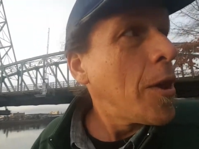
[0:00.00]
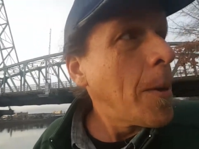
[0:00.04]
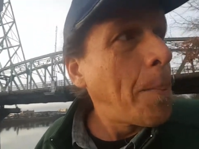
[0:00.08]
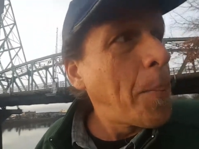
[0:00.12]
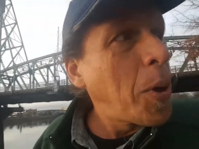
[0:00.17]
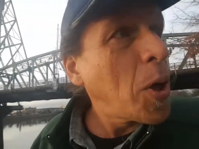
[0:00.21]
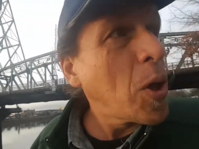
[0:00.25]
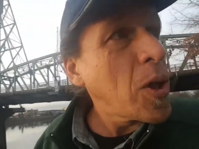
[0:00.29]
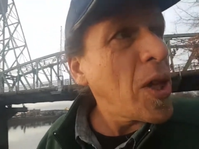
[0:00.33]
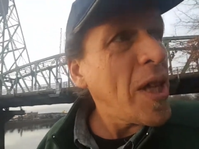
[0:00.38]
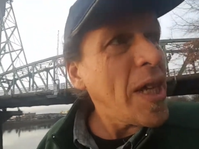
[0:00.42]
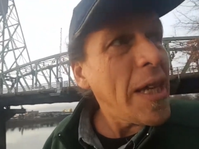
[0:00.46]
The
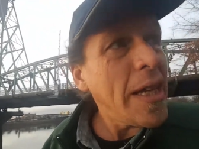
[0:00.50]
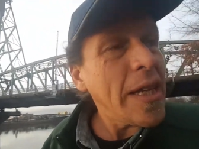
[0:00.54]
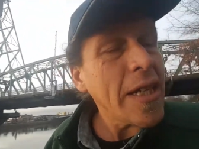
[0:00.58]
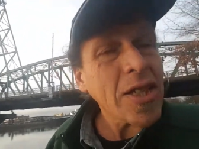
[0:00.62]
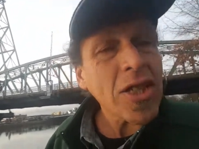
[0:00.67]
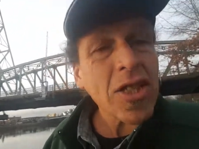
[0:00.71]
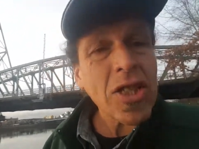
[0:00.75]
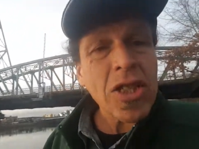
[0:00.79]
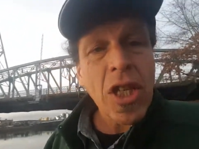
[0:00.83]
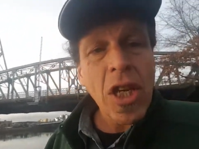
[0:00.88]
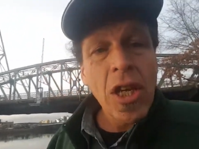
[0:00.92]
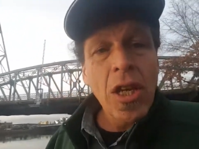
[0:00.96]

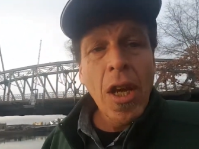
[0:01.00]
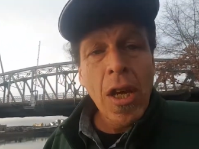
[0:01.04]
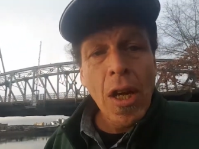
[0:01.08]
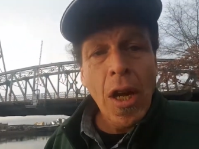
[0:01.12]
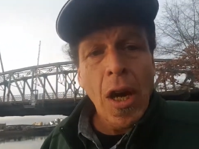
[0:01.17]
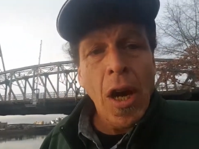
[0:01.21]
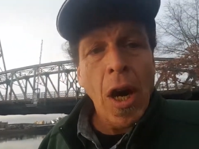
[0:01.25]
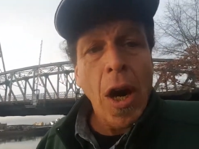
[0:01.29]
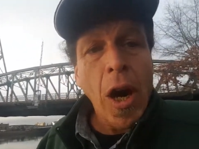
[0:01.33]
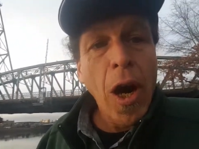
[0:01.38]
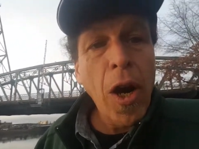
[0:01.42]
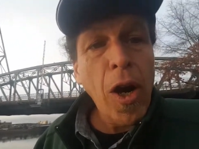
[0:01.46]
police
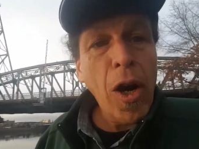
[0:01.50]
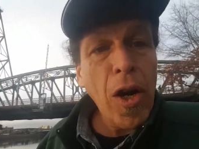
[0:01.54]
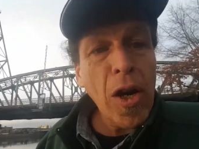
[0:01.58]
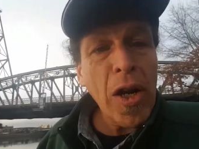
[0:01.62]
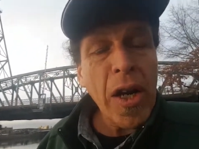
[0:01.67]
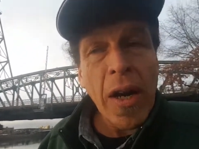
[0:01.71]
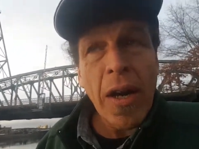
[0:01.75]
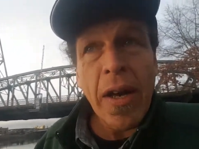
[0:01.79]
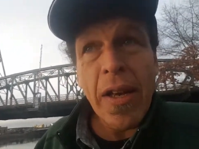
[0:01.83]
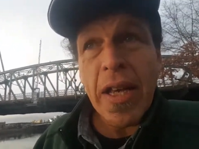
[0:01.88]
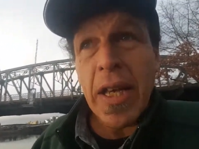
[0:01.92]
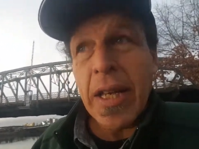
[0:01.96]

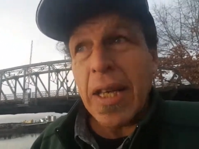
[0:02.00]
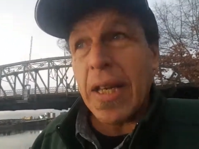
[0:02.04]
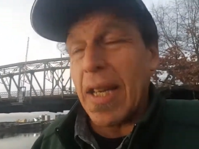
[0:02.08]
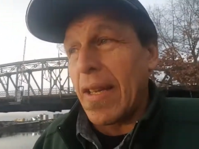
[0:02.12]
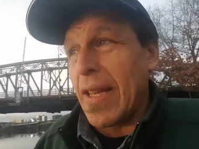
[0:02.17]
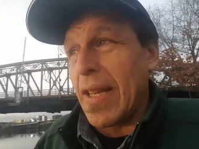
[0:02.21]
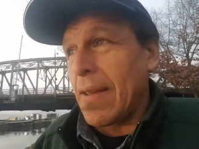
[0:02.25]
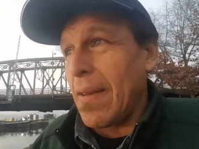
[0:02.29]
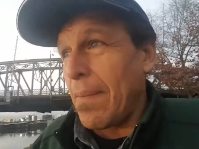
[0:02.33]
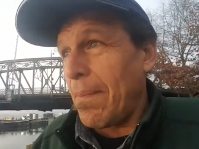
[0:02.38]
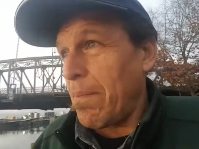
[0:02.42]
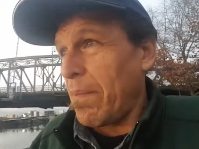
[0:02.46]
are
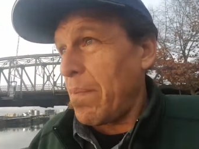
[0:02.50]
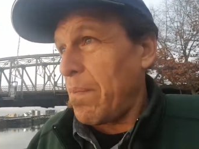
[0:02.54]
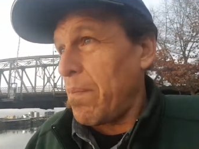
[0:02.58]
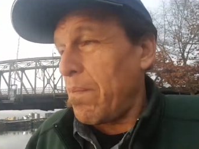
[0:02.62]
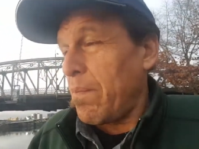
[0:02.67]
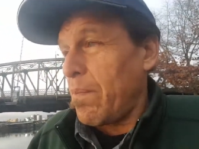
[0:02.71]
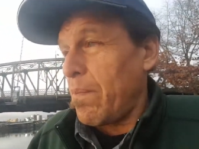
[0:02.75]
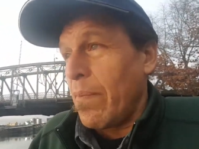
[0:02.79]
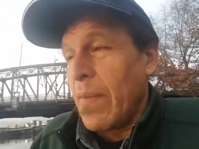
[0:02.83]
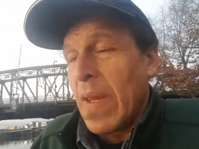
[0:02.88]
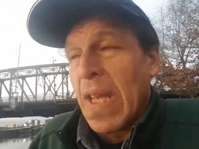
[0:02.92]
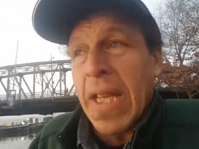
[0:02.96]

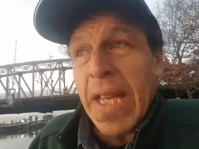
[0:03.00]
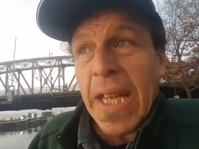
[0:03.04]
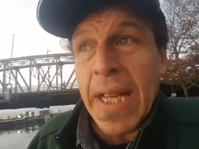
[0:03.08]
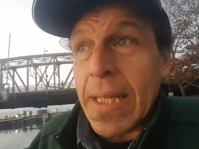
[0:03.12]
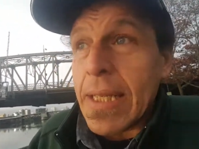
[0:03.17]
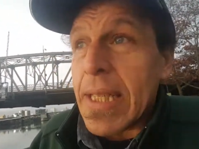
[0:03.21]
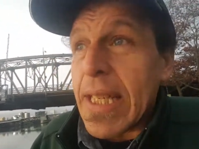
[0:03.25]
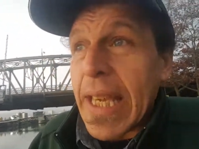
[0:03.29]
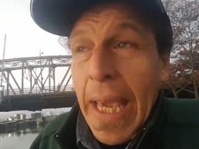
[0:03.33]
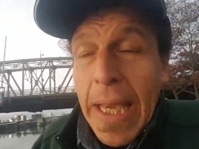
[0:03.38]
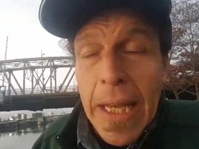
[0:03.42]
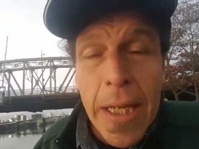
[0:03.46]

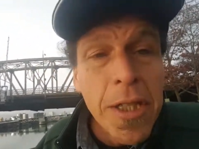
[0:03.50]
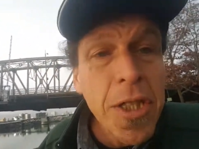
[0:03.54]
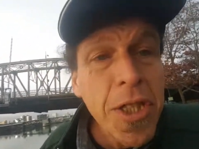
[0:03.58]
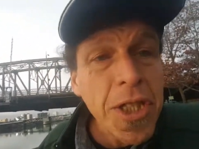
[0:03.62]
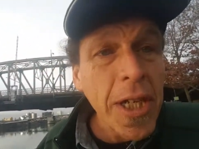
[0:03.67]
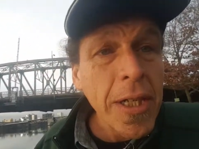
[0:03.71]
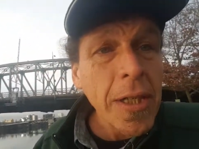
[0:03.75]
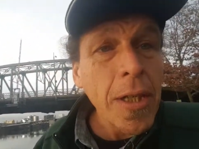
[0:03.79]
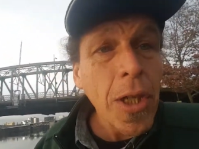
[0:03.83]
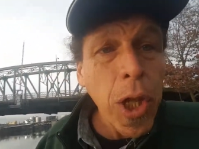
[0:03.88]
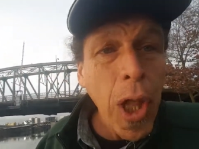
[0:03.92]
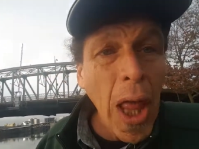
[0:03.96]

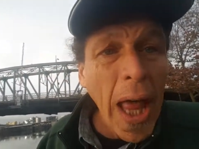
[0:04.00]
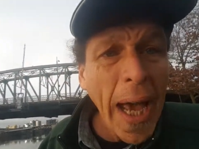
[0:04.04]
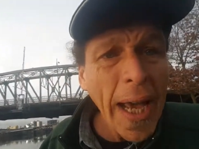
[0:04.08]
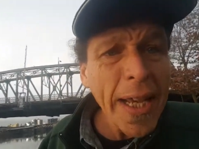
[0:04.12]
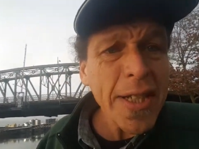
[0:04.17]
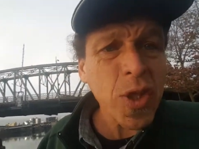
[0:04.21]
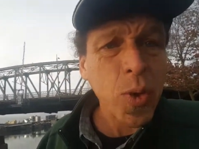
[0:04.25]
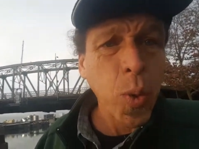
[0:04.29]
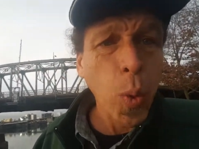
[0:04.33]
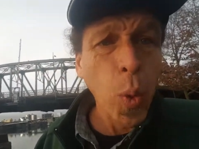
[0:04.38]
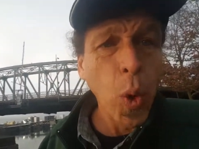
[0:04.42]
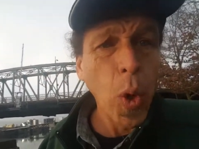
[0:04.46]
engaged in
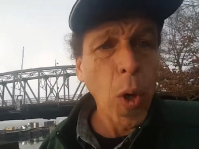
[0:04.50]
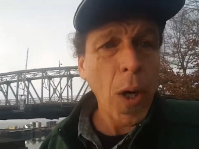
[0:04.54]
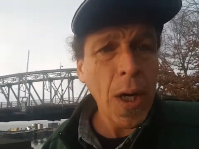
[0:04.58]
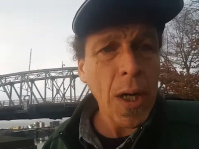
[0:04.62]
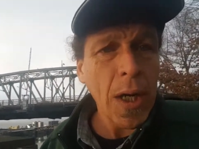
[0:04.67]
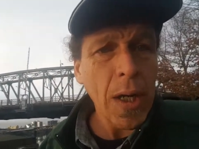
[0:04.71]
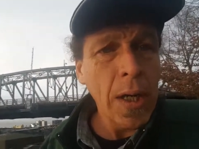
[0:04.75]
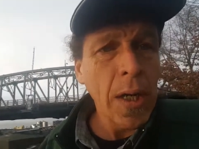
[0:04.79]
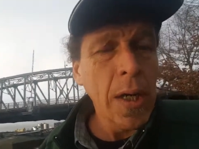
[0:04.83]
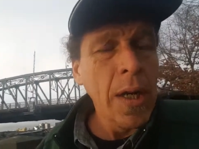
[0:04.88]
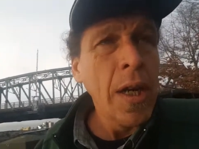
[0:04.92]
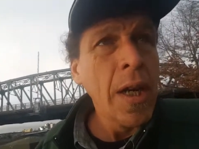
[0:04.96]
class
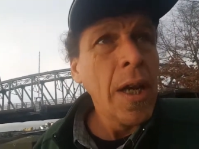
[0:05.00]
war.